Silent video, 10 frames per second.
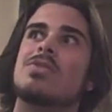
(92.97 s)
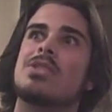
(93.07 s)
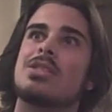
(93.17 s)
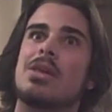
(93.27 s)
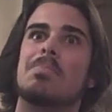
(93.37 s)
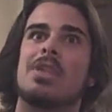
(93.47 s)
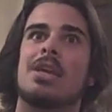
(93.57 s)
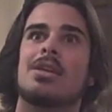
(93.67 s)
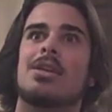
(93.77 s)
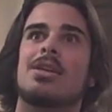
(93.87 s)
of
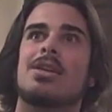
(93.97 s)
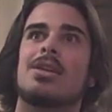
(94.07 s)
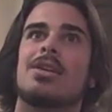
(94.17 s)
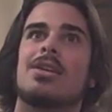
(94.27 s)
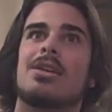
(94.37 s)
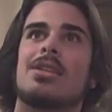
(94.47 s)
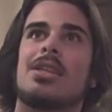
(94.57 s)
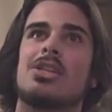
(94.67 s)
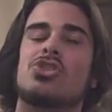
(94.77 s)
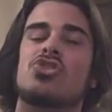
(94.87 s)
something
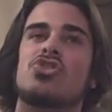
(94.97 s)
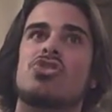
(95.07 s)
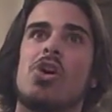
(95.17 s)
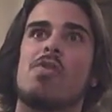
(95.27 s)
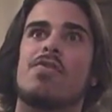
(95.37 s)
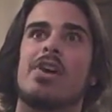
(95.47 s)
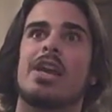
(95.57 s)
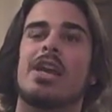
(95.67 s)
that is so funny.